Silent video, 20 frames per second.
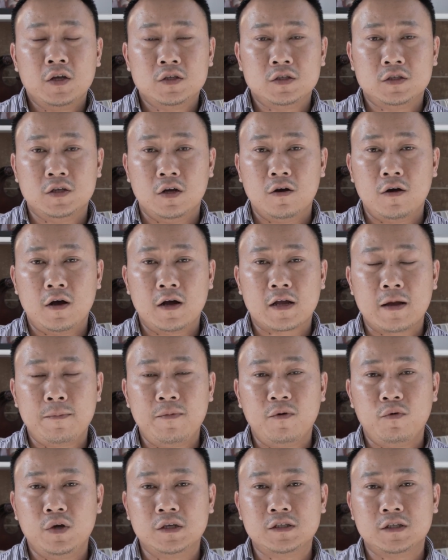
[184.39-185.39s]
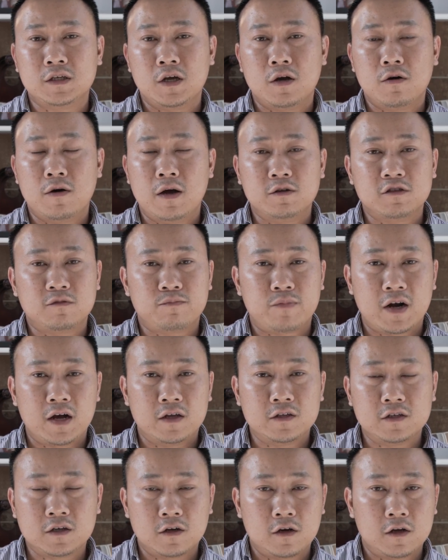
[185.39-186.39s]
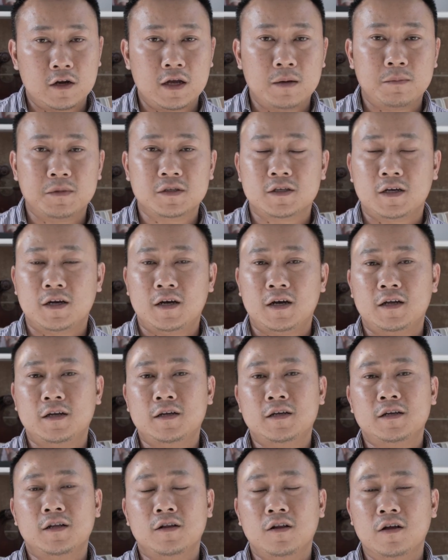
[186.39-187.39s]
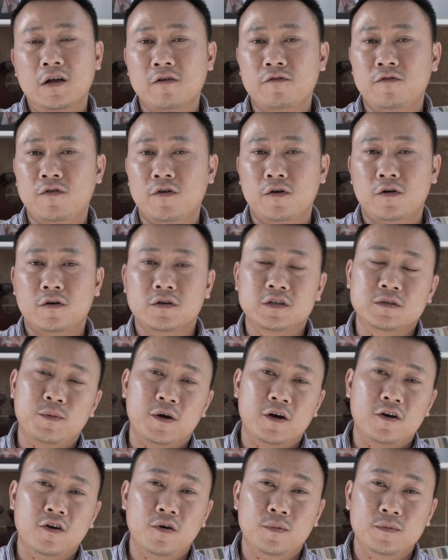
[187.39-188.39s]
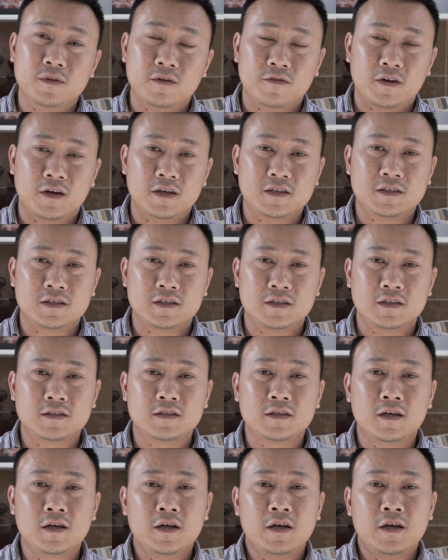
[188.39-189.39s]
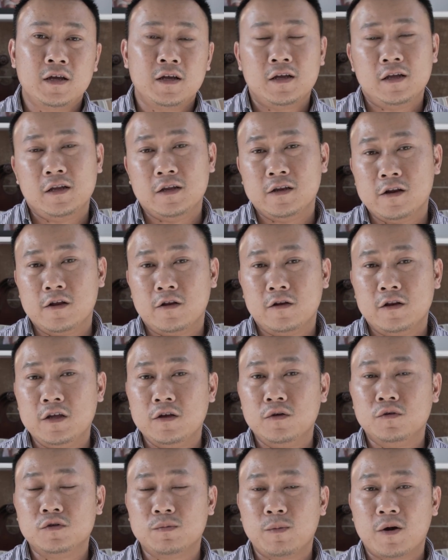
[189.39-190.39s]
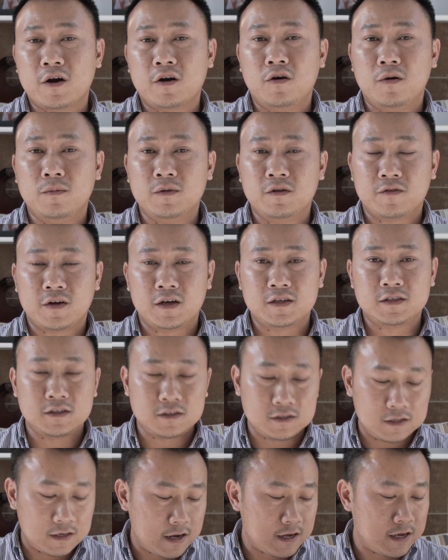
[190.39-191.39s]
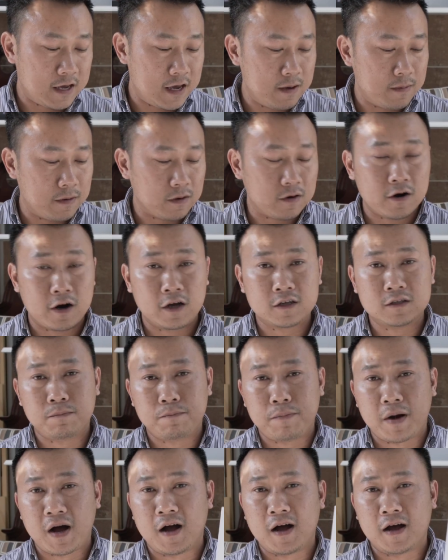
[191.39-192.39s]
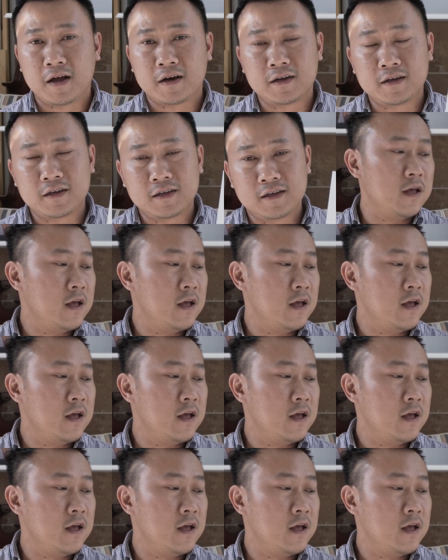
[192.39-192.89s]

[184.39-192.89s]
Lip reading: So a couple weeks ago, I was browsing on Amazon looking for smart home devices, new smart home devices, and I came across Bond.